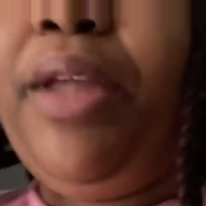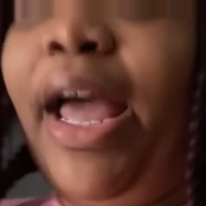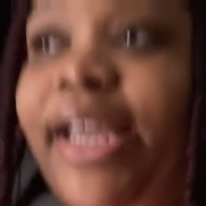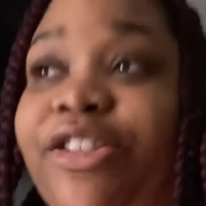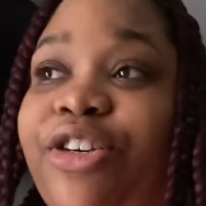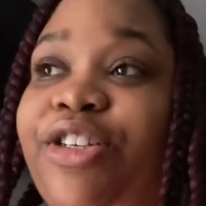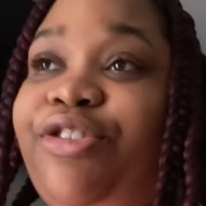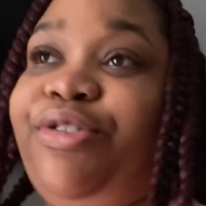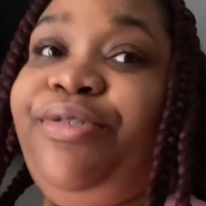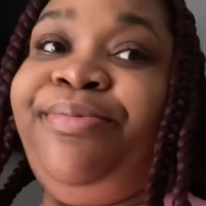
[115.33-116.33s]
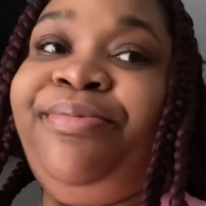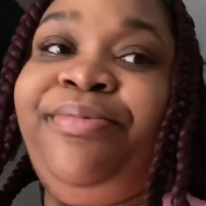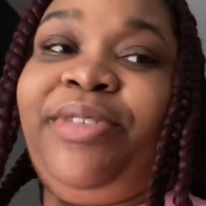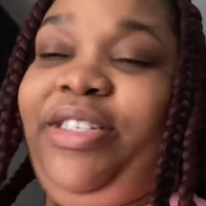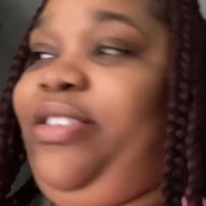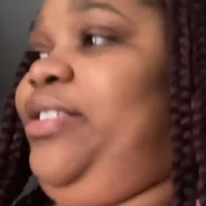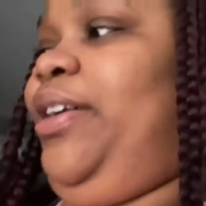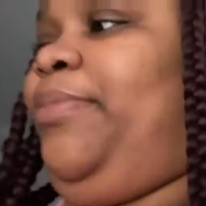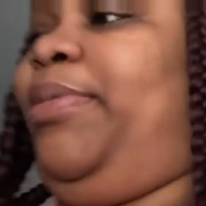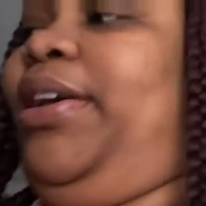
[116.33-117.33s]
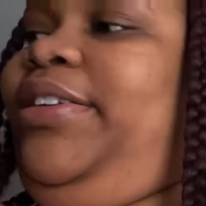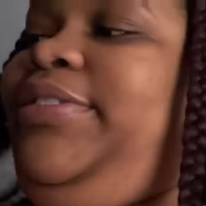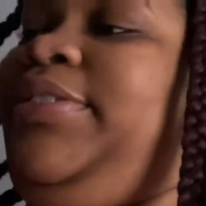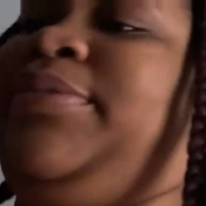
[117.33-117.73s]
I can't charge them because it's like panic.